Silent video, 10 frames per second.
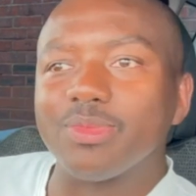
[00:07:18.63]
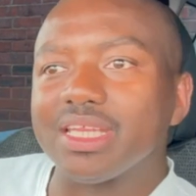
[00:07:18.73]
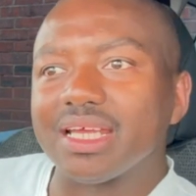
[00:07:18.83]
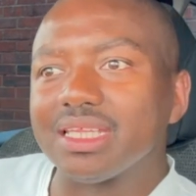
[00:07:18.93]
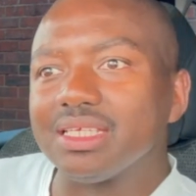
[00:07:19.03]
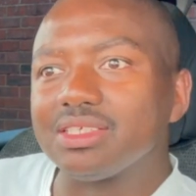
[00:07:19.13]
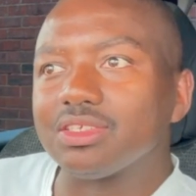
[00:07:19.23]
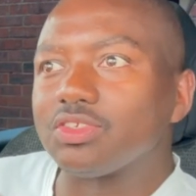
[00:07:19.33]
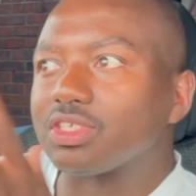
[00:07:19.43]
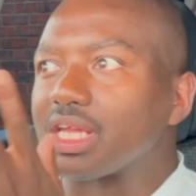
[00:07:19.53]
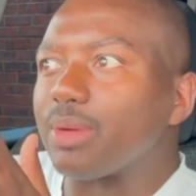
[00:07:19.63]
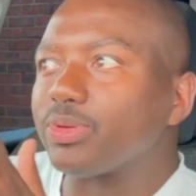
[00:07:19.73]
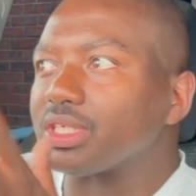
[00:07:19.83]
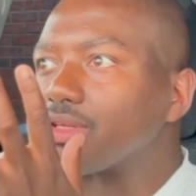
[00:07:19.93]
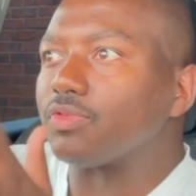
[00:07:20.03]
me that these
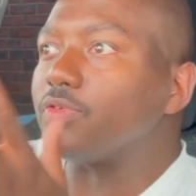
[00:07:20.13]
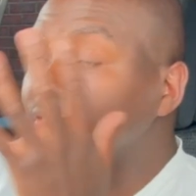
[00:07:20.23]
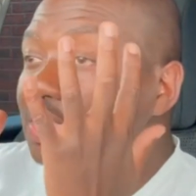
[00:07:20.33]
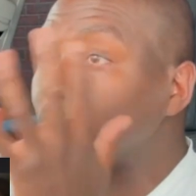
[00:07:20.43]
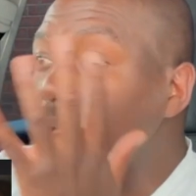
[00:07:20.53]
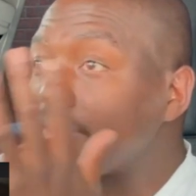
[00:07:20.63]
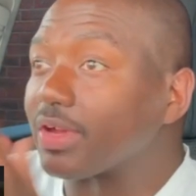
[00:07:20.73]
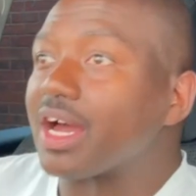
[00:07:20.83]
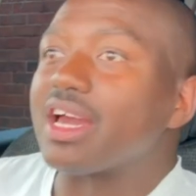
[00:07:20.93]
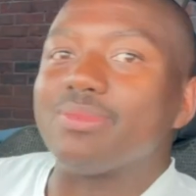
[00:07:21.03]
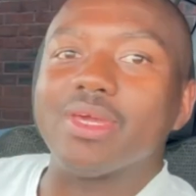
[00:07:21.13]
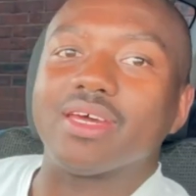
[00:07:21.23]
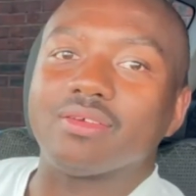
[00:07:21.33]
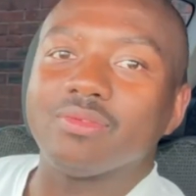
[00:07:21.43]
snipers on the roof still haven't got him yet?